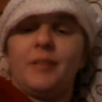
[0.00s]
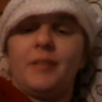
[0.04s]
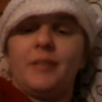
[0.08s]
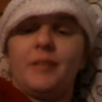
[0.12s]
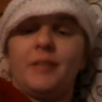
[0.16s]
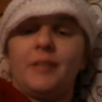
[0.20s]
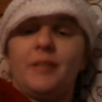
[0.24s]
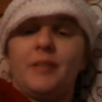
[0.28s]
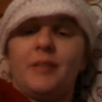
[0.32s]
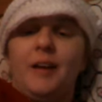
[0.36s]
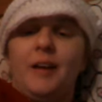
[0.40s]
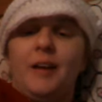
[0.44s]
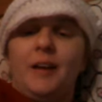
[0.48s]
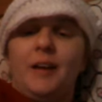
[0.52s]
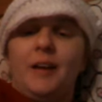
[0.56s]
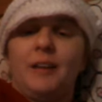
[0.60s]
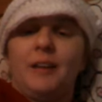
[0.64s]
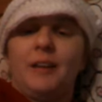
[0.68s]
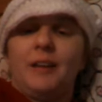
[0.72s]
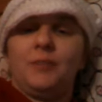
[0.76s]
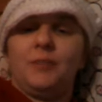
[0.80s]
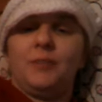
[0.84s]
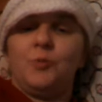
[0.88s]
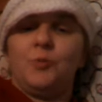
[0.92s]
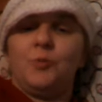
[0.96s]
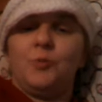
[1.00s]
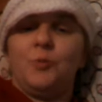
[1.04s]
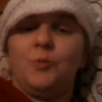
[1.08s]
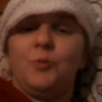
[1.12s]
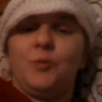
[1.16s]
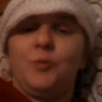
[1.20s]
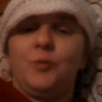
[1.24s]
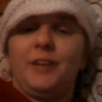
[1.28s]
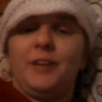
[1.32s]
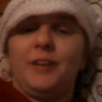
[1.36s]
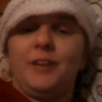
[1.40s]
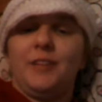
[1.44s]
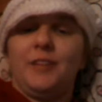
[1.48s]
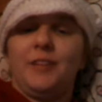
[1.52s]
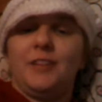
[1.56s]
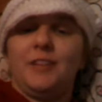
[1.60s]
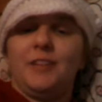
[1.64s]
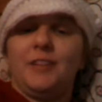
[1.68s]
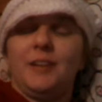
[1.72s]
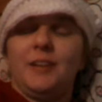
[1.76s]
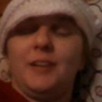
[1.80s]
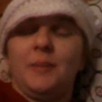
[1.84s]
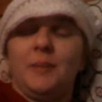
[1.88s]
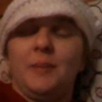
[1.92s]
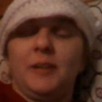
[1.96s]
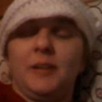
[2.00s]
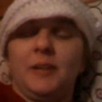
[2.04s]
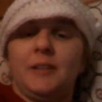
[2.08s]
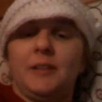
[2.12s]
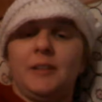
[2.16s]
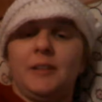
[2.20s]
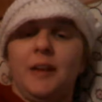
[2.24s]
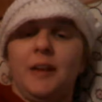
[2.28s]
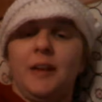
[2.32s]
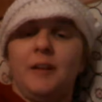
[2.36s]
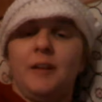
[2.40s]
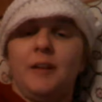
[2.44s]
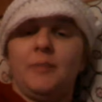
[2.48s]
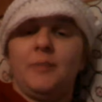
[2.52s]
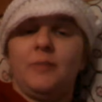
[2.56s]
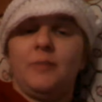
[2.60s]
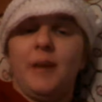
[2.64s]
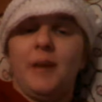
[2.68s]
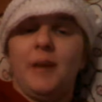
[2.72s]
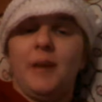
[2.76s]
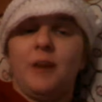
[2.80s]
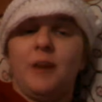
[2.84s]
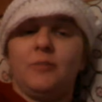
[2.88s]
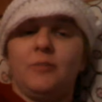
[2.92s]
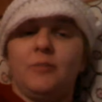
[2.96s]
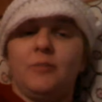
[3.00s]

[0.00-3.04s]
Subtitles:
I got some cool gifts that I'm excited about.